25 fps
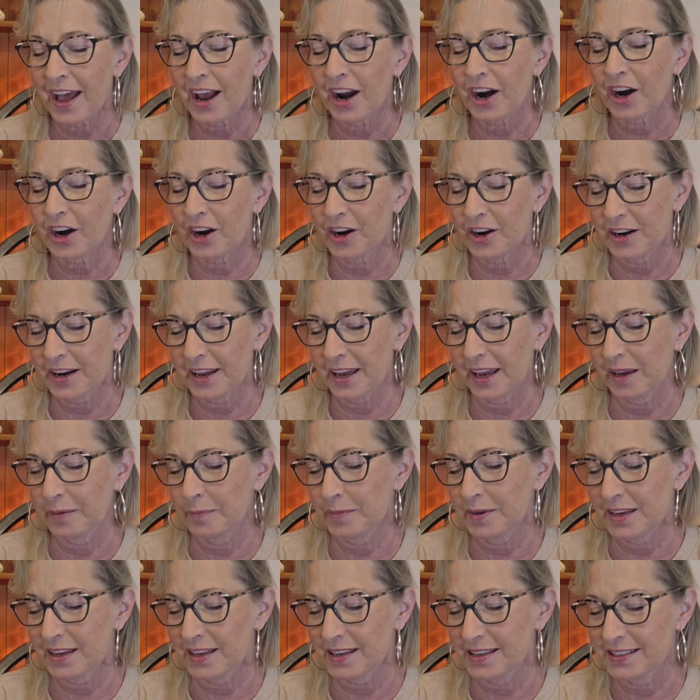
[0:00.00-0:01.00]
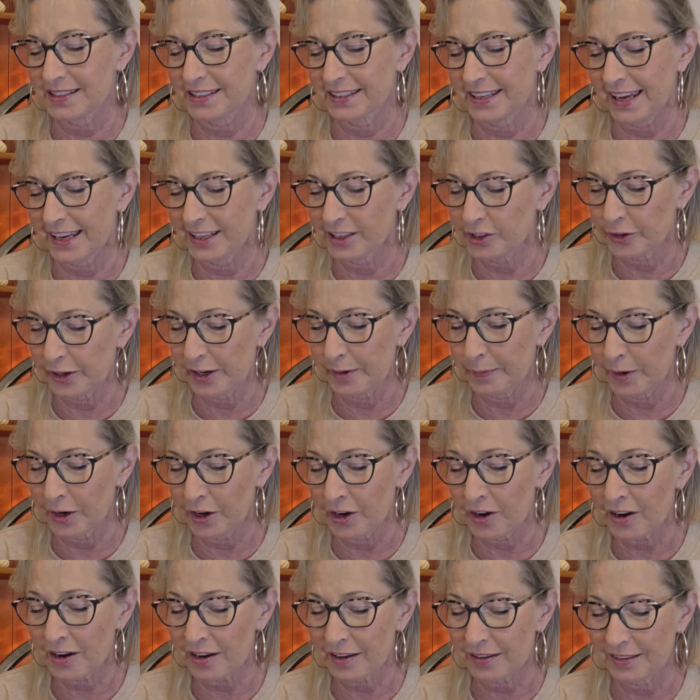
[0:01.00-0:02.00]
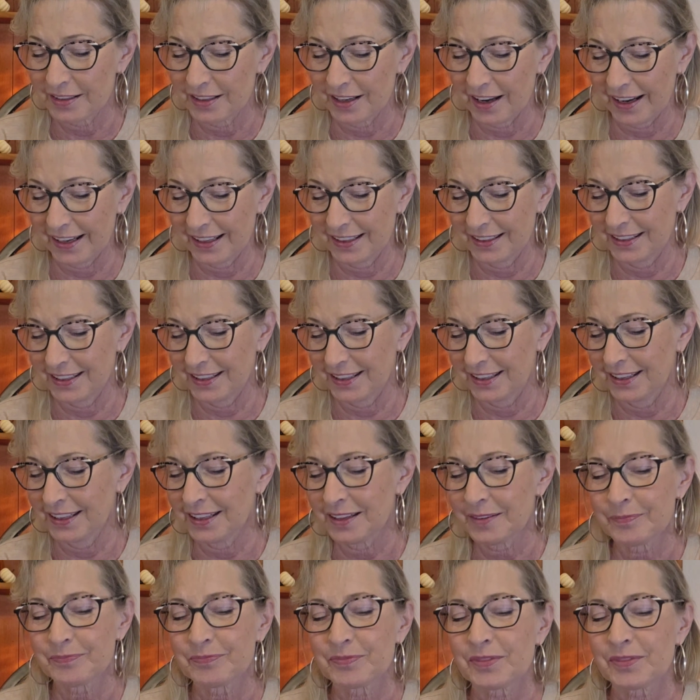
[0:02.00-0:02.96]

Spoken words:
Her name is Daydreamer90.